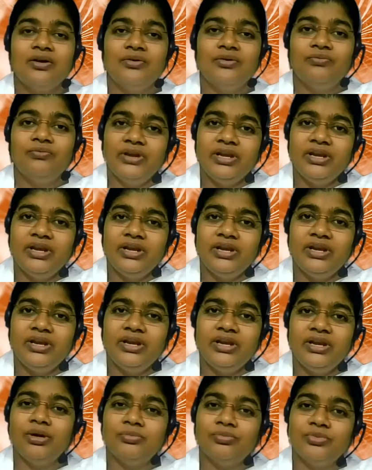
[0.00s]
When I
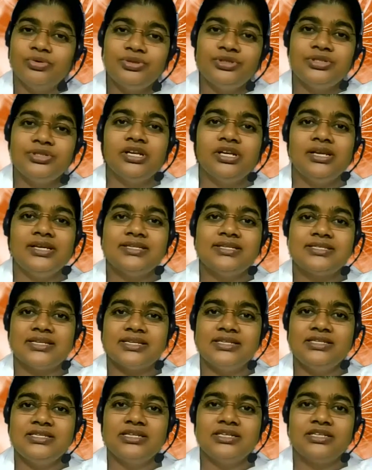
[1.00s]
am emotionally
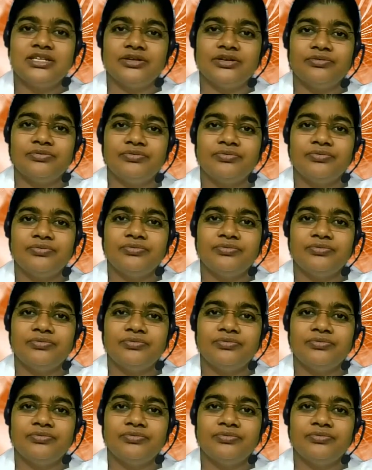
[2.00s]
sensitive,